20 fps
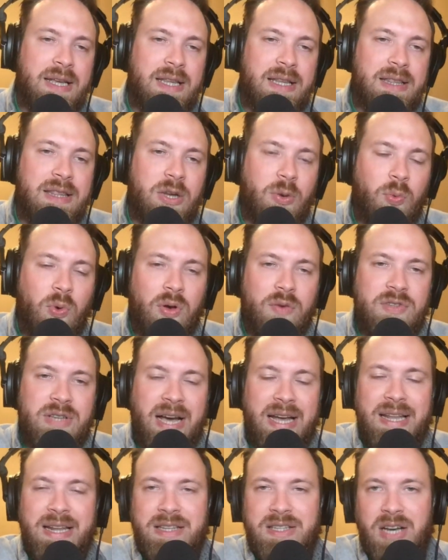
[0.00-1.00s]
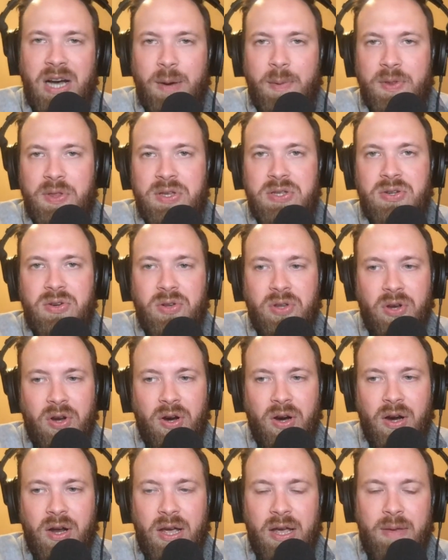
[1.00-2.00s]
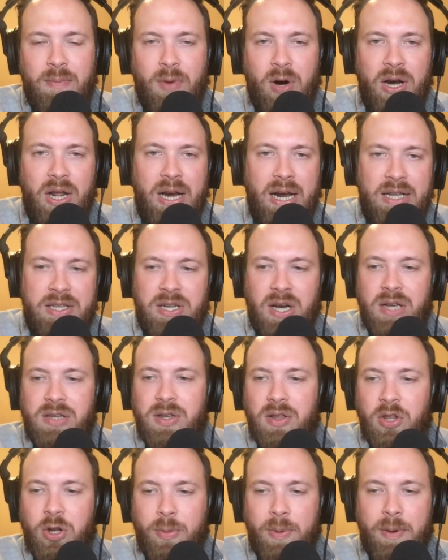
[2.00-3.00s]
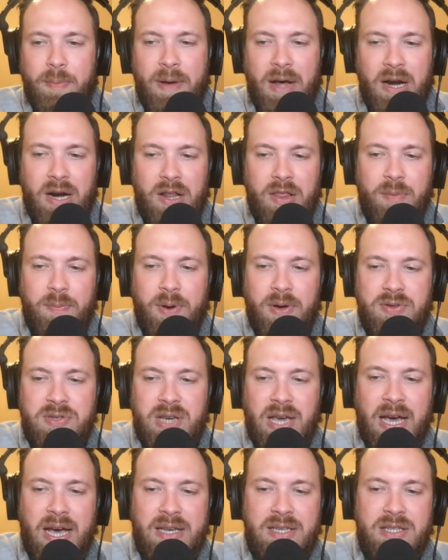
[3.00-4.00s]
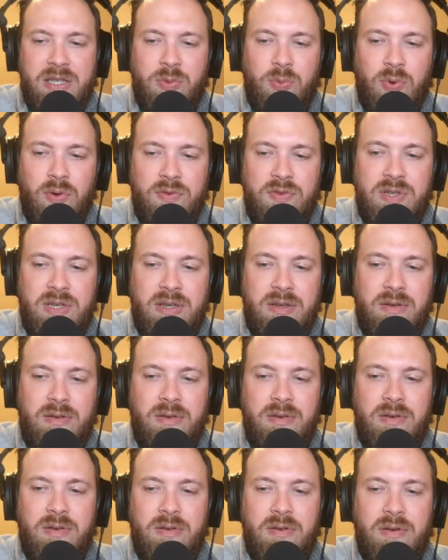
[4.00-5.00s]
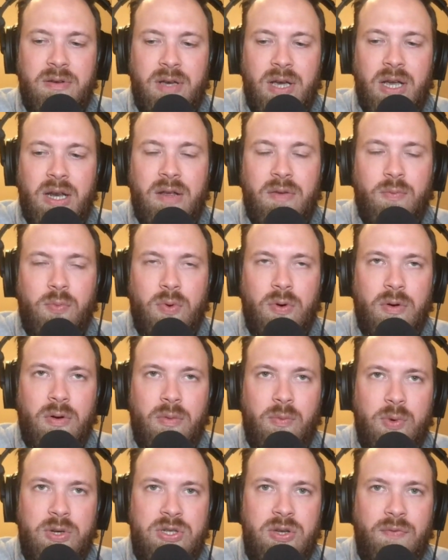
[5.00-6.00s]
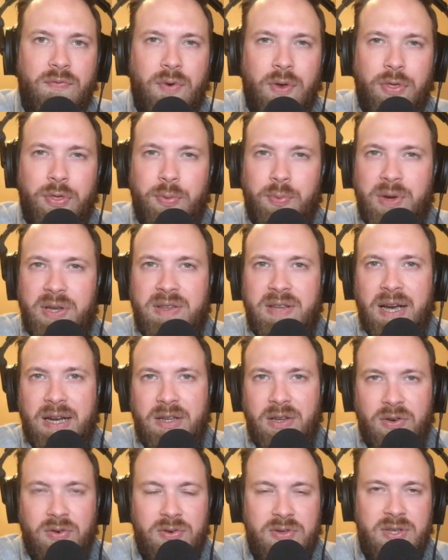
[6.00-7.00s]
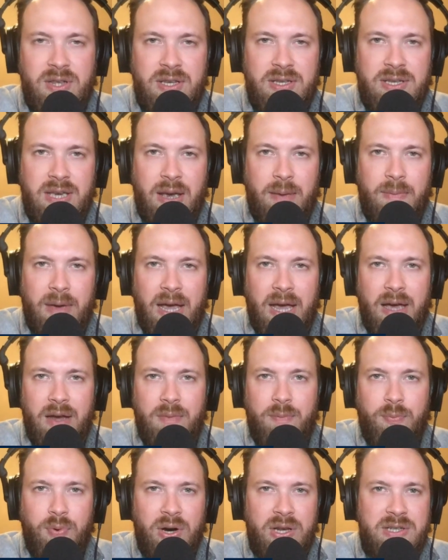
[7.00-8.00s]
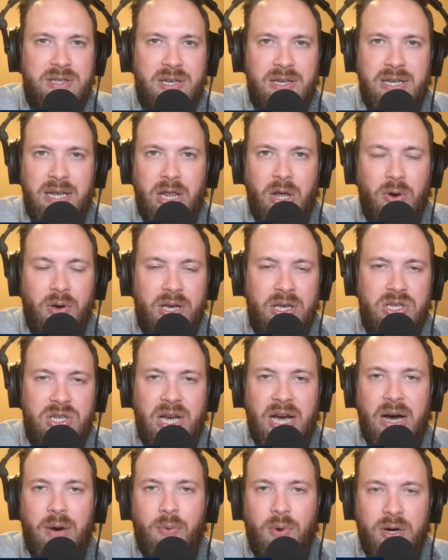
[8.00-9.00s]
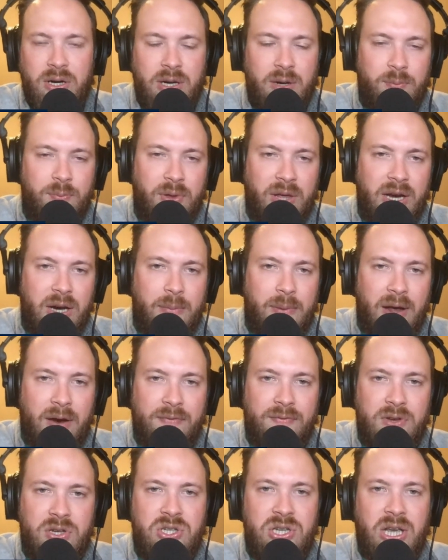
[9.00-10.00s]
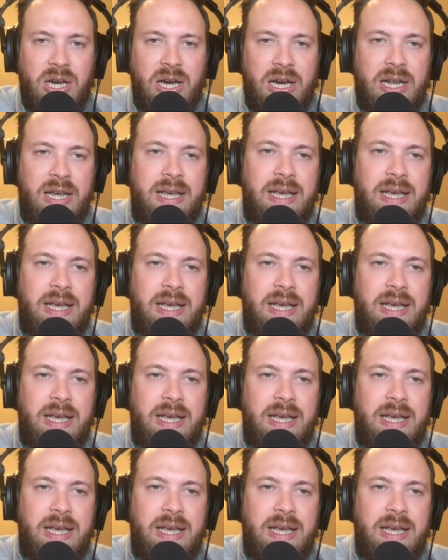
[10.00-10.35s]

The Wolves, I didn't talk about this earlier. Marnie and I talked a little bit about it on the postcast. The Wolves were whistled for 3 technicals in this game. Ant, Prince, and D'Lo each got 1, complaining about officiating.